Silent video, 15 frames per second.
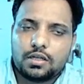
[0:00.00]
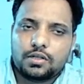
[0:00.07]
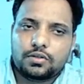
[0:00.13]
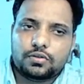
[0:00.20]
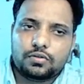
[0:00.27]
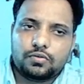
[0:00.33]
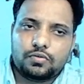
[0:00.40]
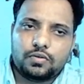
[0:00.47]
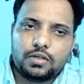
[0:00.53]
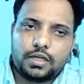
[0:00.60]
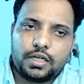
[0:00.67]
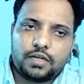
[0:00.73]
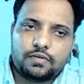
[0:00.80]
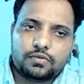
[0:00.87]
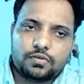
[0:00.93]
so
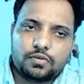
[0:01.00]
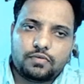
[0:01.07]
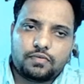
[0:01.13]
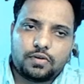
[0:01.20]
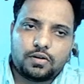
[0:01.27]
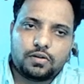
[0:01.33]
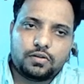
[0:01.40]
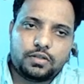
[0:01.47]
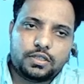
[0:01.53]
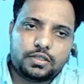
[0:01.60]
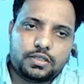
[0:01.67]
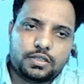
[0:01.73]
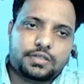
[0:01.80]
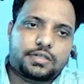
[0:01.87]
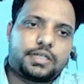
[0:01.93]
it should follow this
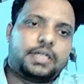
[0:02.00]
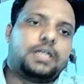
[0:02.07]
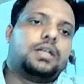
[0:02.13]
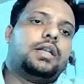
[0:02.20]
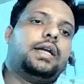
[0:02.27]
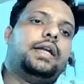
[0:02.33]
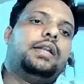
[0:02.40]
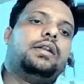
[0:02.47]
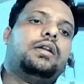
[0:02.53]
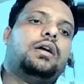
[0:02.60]
straight line.